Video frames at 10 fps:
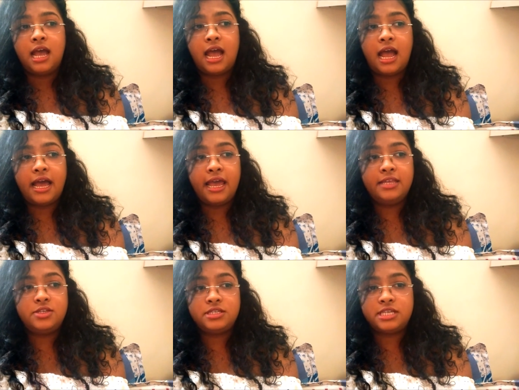
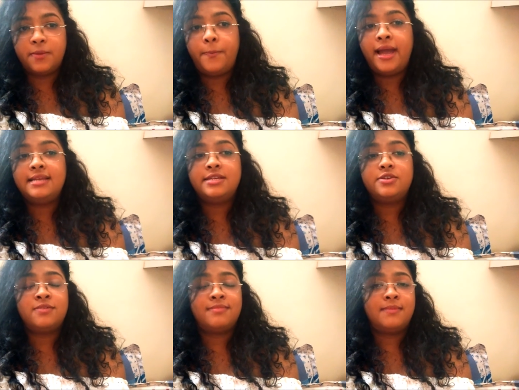I just compiled it
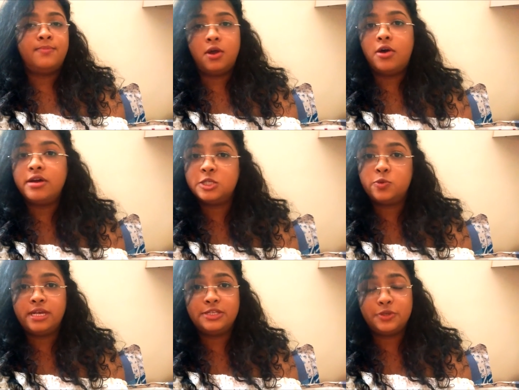on my blog as well,